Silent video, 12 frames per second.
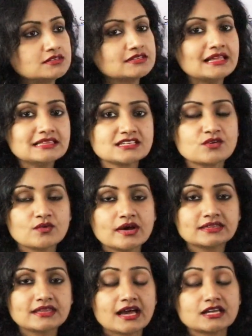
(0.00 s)
tell
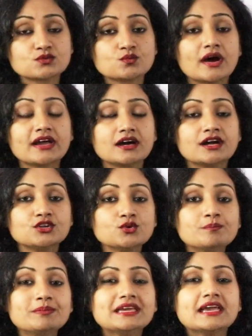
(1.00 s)
someone that why are you
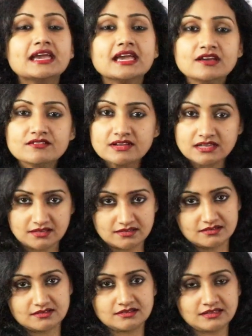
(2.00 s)
behaving
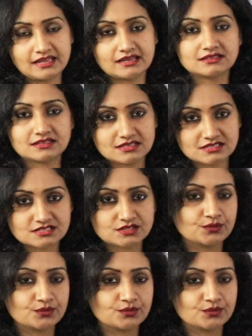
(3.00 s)
like this.